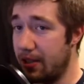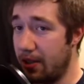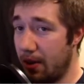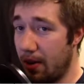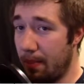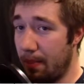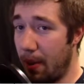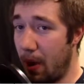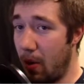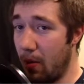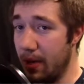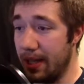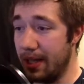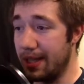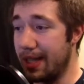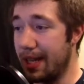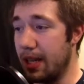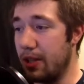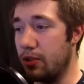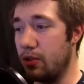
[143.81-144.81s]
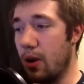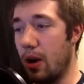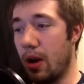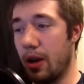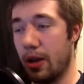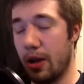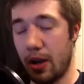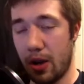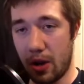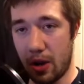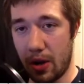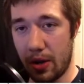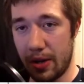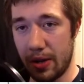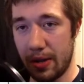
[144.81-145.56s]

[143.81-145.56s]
your opponent can draw a card.